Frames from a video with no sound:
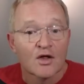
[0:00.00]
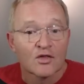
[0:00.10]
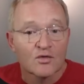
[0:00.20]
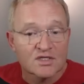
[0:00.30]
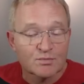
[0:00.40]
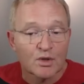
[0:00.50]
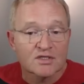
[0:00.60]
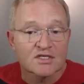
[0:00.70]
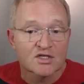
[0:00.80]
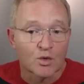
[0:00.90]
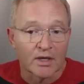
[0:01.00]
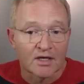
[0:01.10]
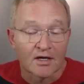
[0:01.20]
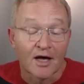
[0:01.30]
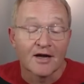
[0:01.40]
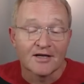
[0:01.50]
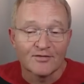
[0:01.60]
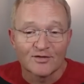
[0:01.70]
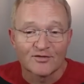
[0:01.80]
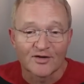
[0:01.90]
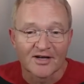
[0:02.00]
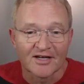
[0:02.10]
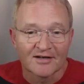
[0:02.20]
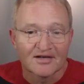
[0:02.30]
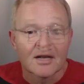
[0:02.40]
The response is quick and even funny.